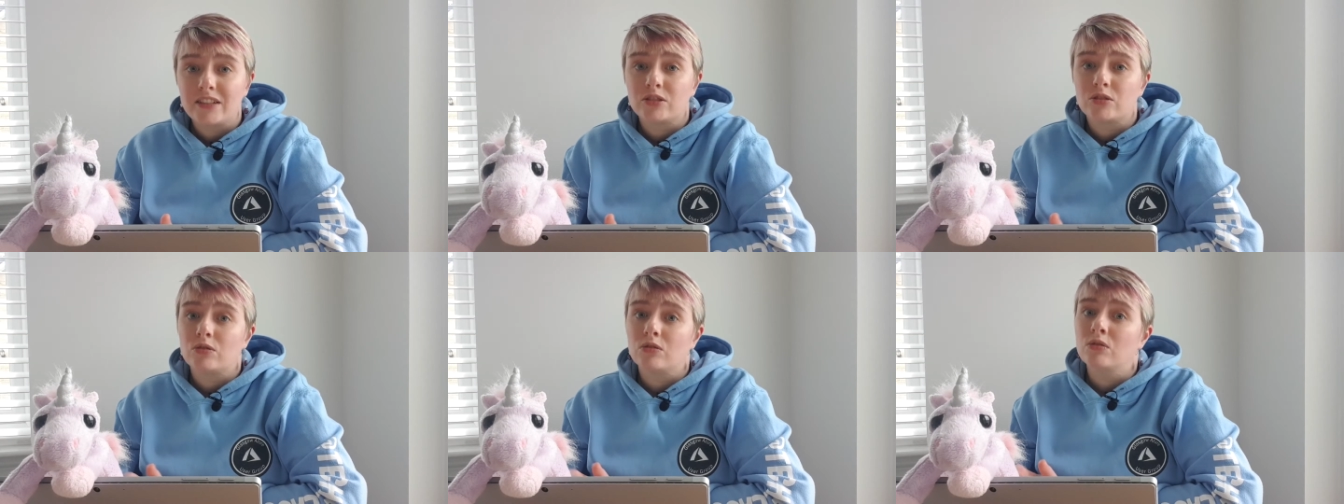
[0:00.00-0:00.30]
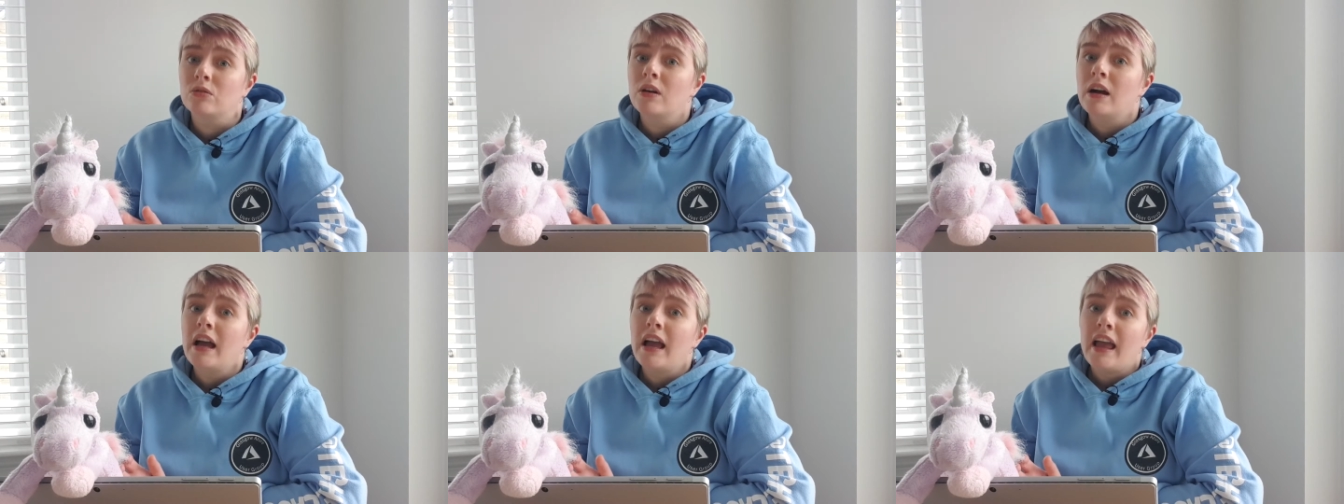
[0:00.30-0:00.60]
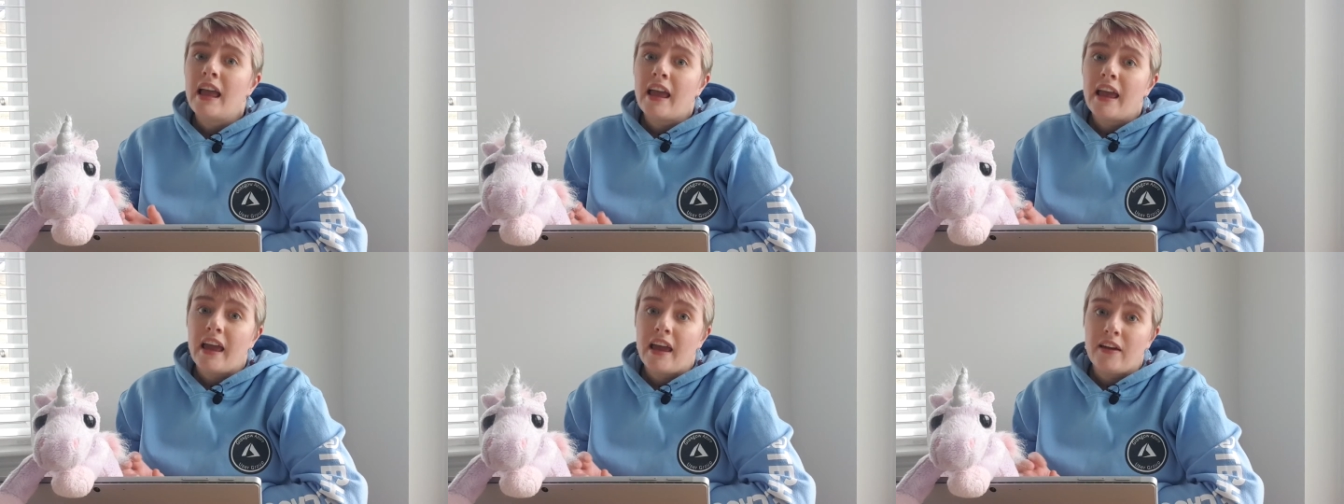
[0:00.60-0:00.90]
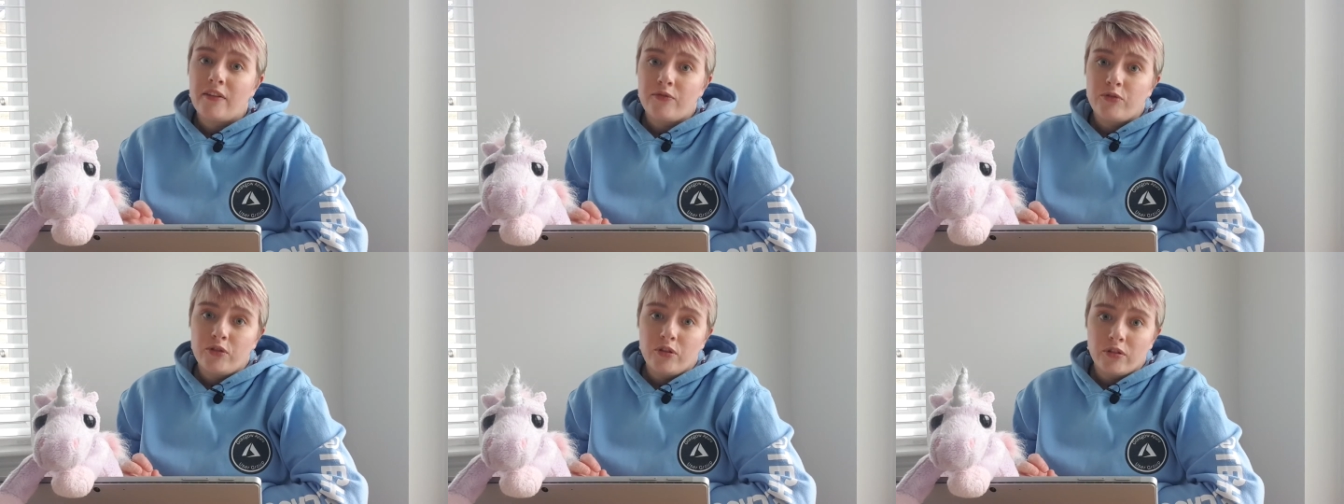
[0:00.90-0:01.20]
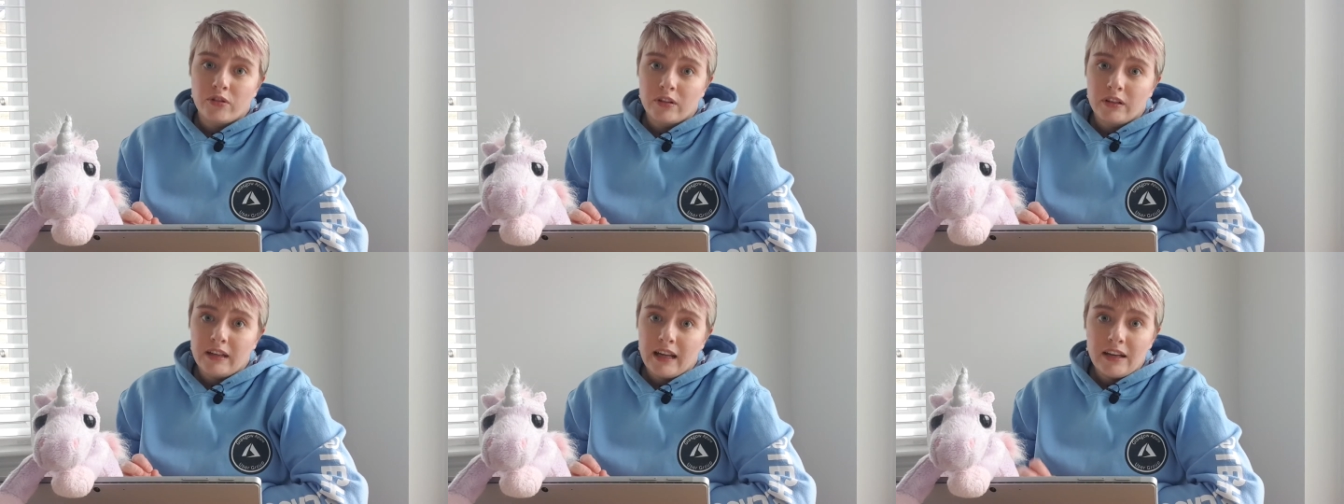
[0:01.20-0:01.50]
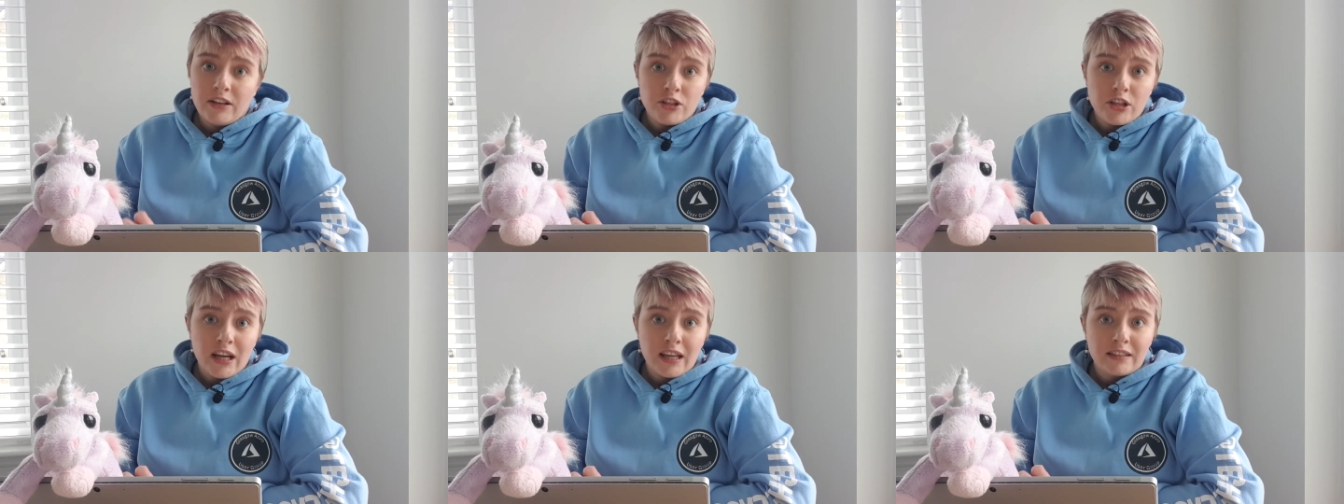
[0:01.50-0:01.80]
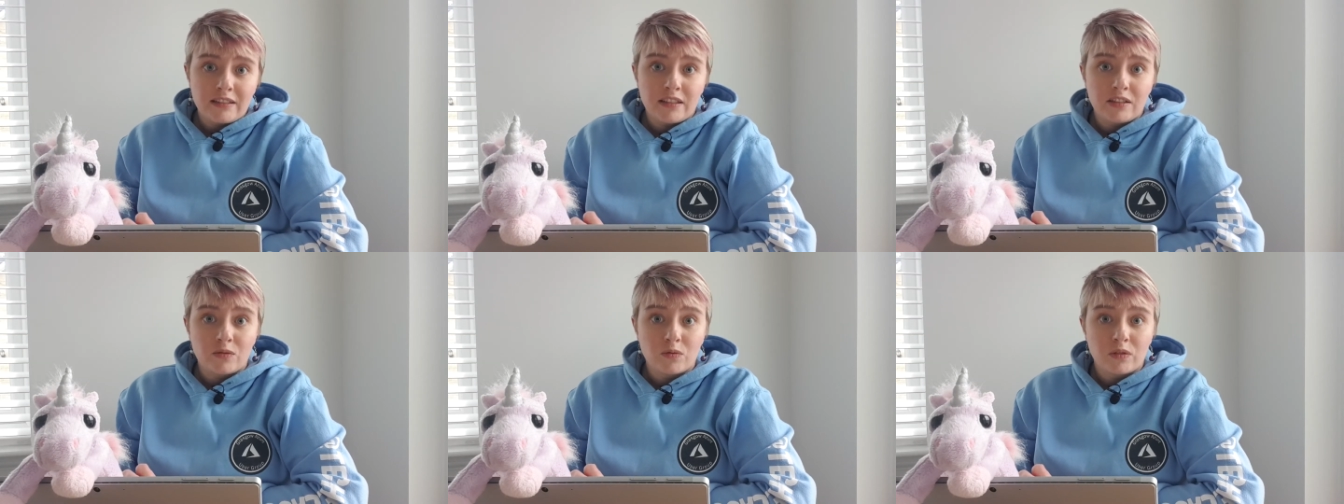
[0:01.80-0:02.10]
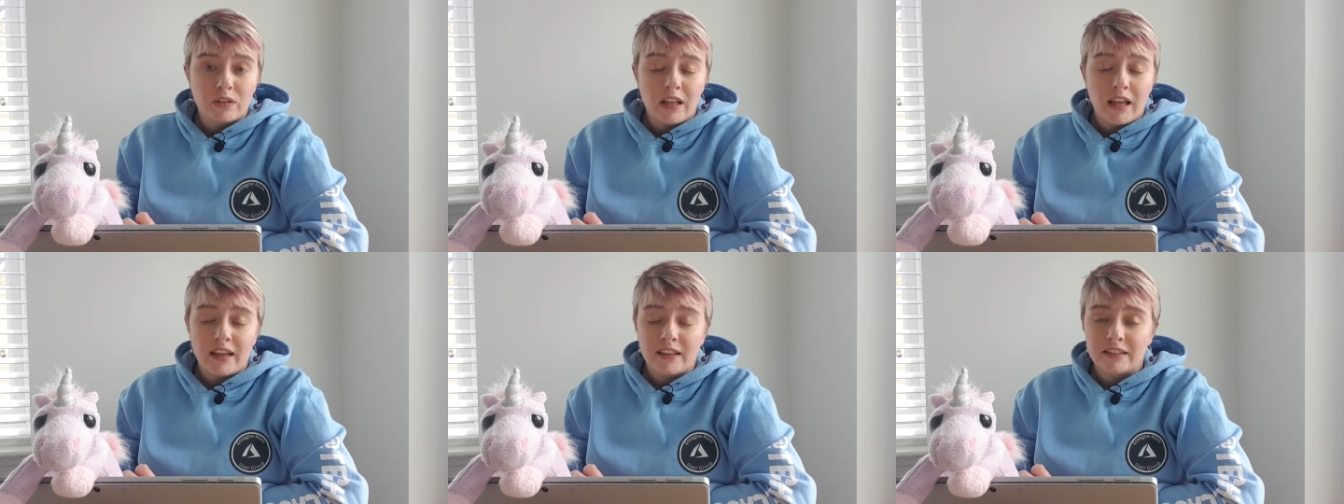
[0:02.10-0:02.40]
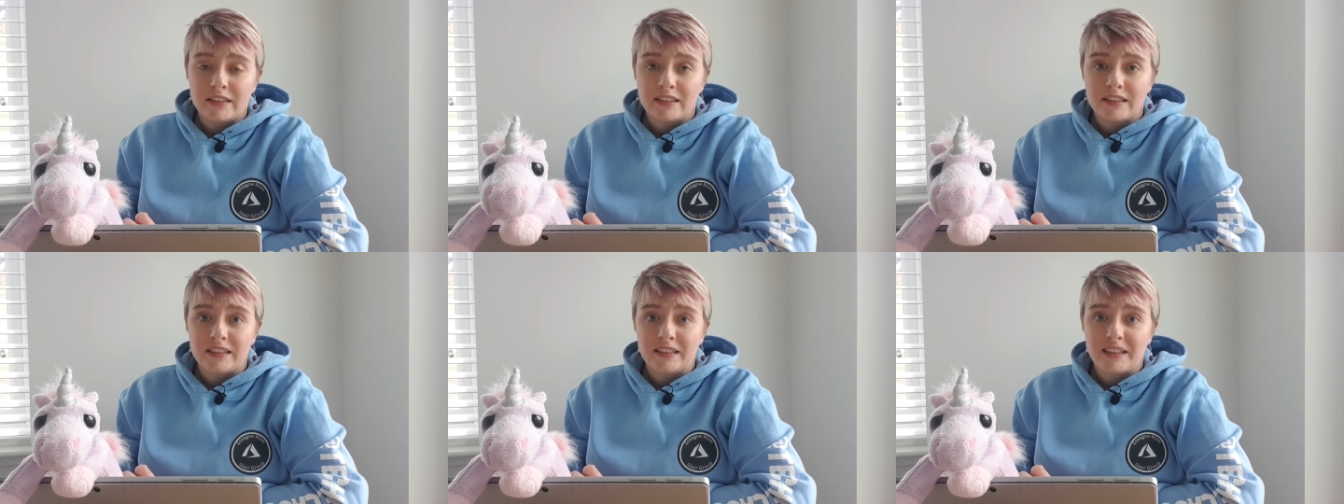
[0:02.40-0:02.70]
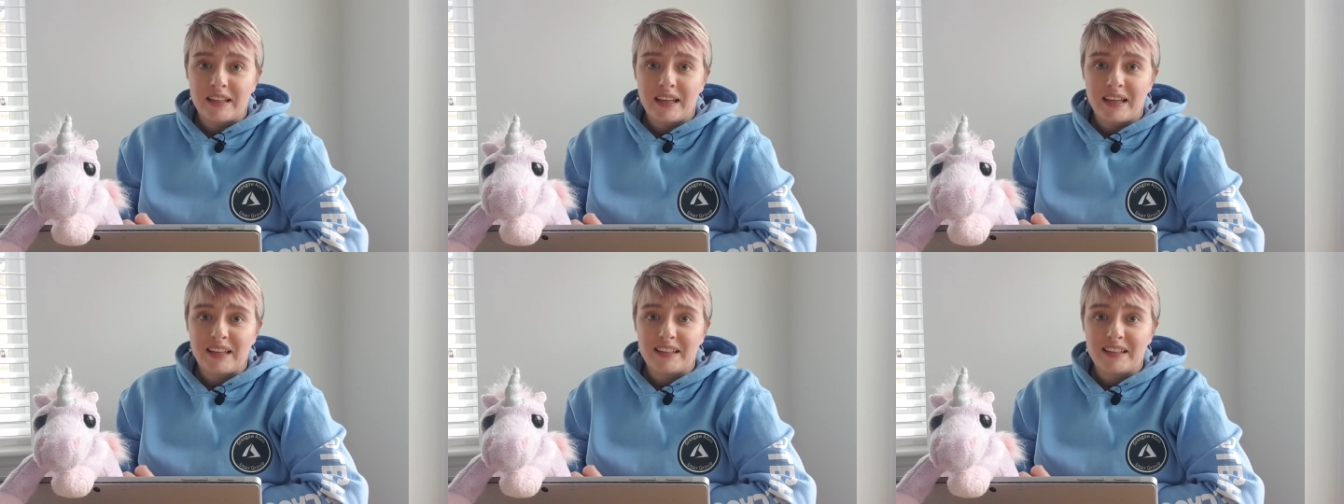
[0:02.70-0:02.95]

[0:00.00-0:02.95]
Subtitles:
So if your interest is